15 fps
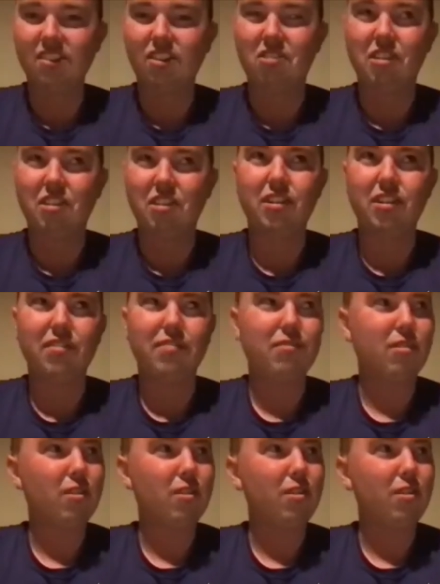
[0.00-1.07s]
I mean, this
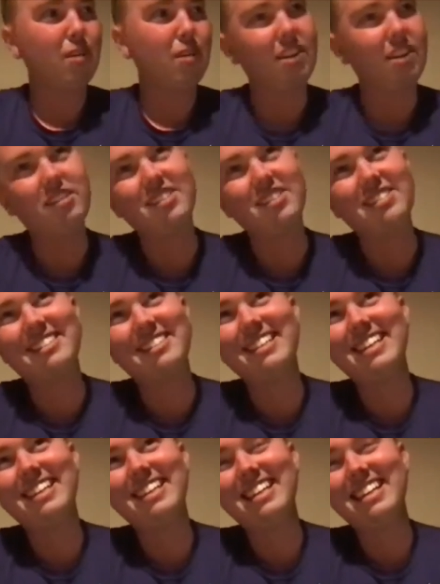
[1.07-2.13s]
is all different for